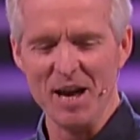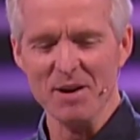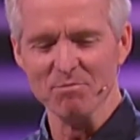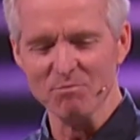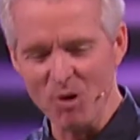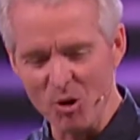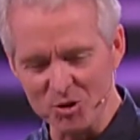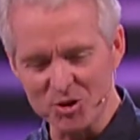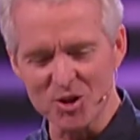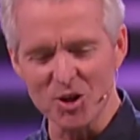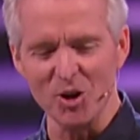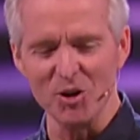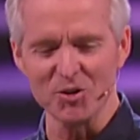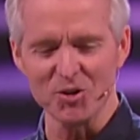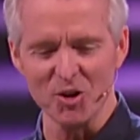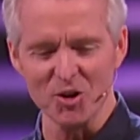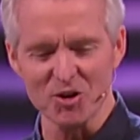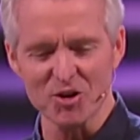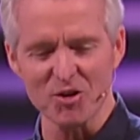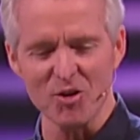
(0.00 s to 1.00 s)
Most
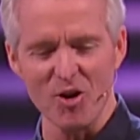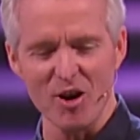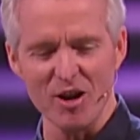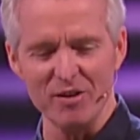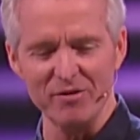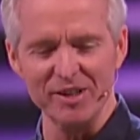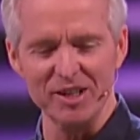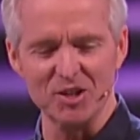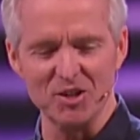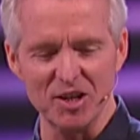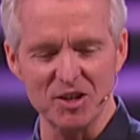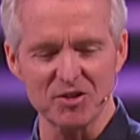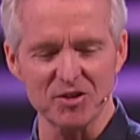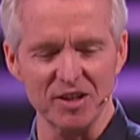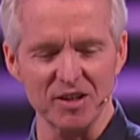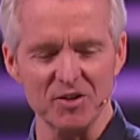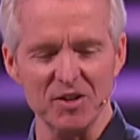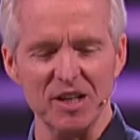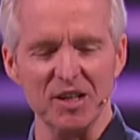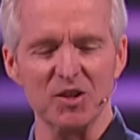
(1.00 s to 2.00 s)
cultures thought of
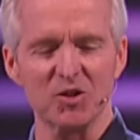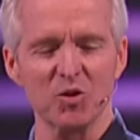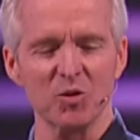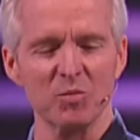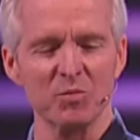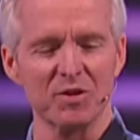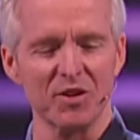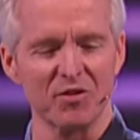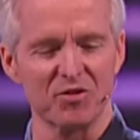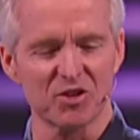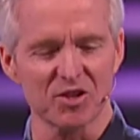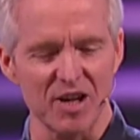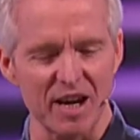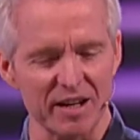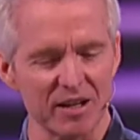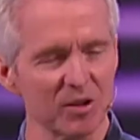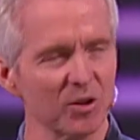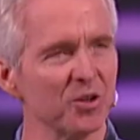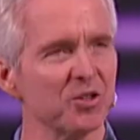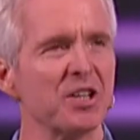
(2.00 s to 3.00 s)
existence in terms of
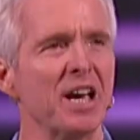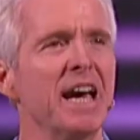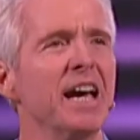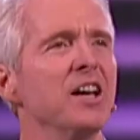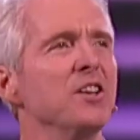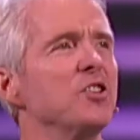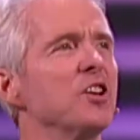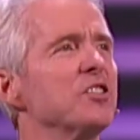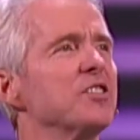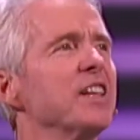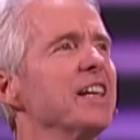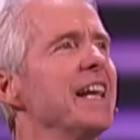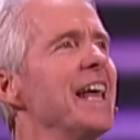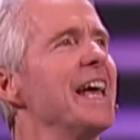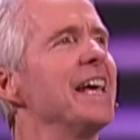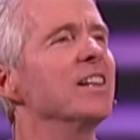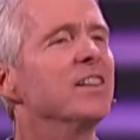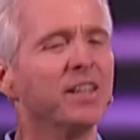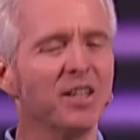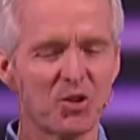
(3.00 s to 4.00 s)
cycles, just an
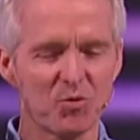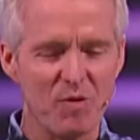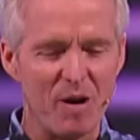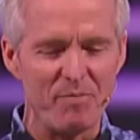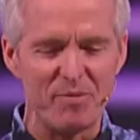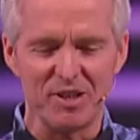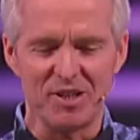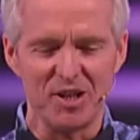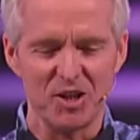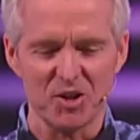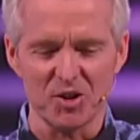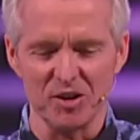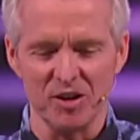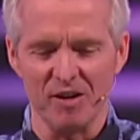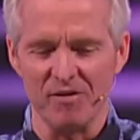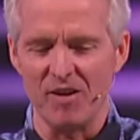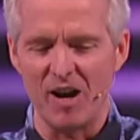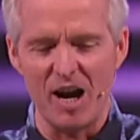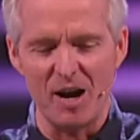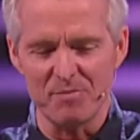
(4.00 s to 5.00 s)
endless repetition
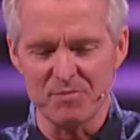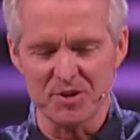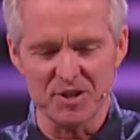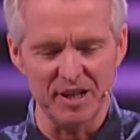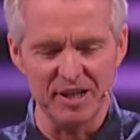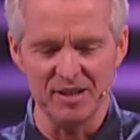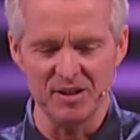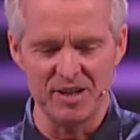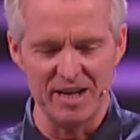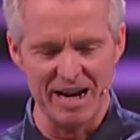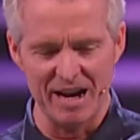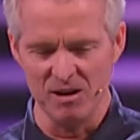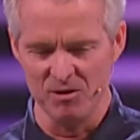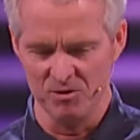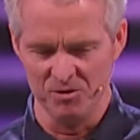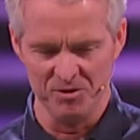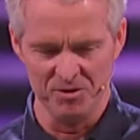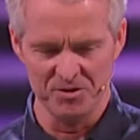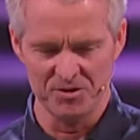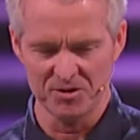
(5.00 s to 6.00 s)
of ups and
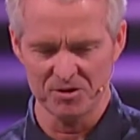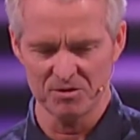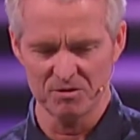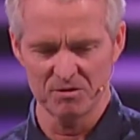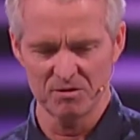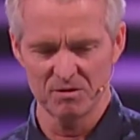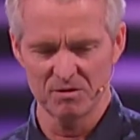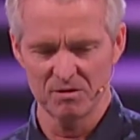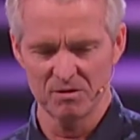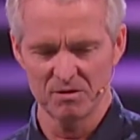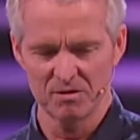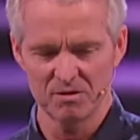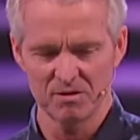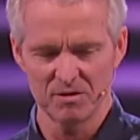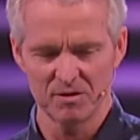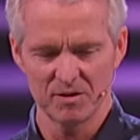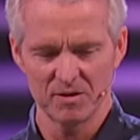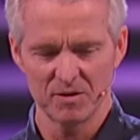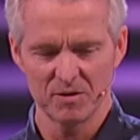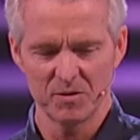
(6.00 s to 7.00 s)
downs.
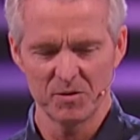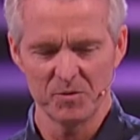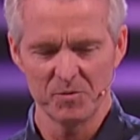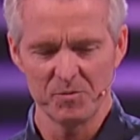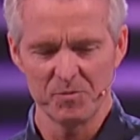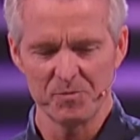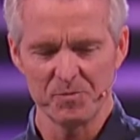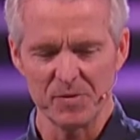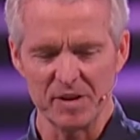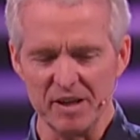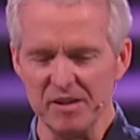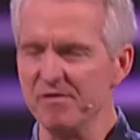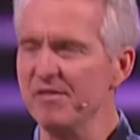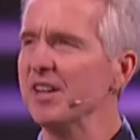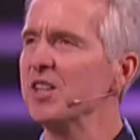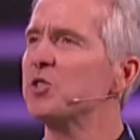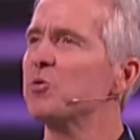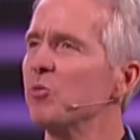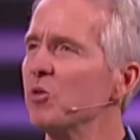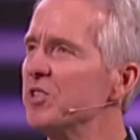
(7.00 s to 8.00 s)

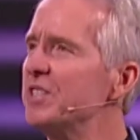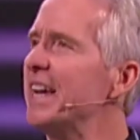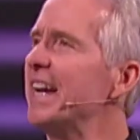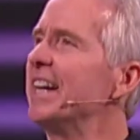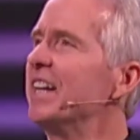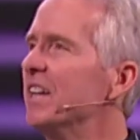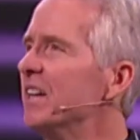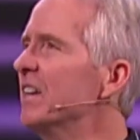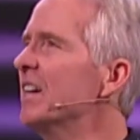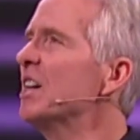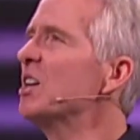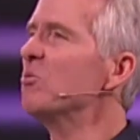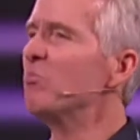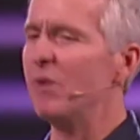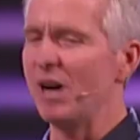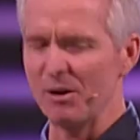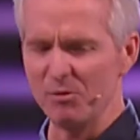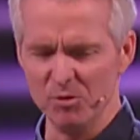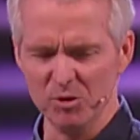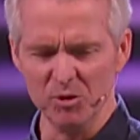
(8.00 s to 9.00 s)
Events were dated
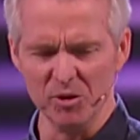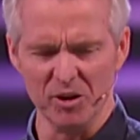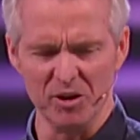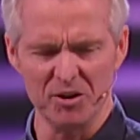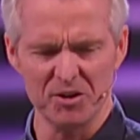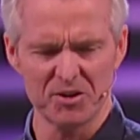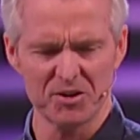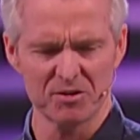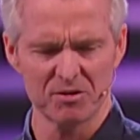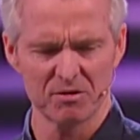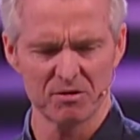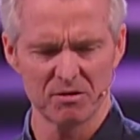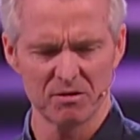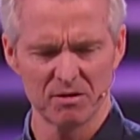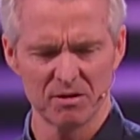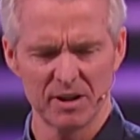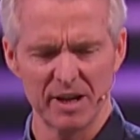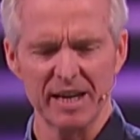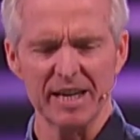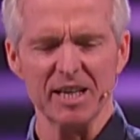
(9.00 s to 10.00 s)
by rulers,
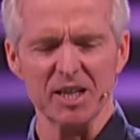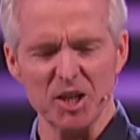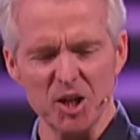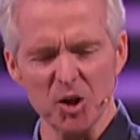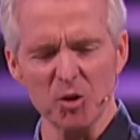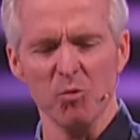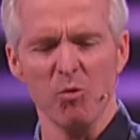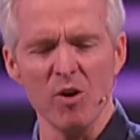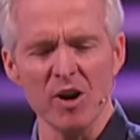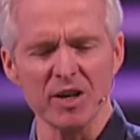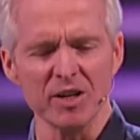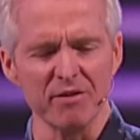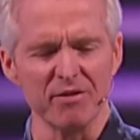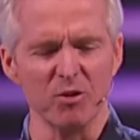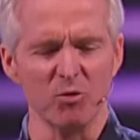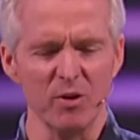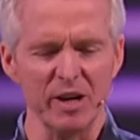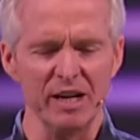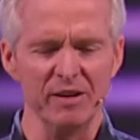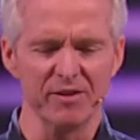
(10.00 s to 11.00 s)
year 1 of the
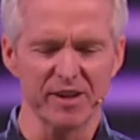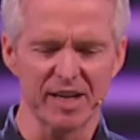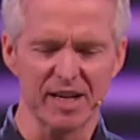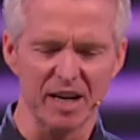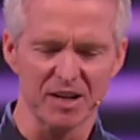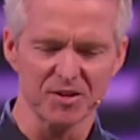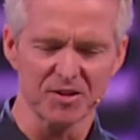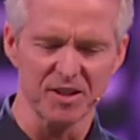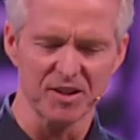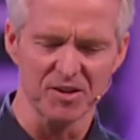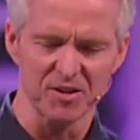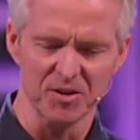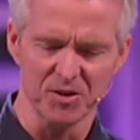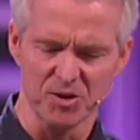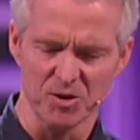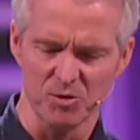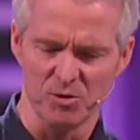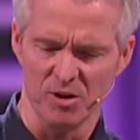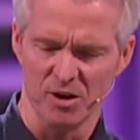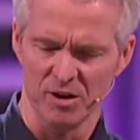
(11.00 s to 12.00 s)
reign of Augustus and
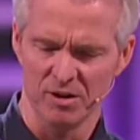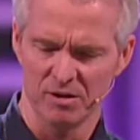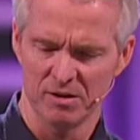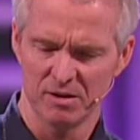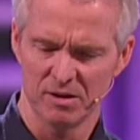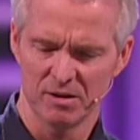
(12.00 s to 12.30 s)
so on.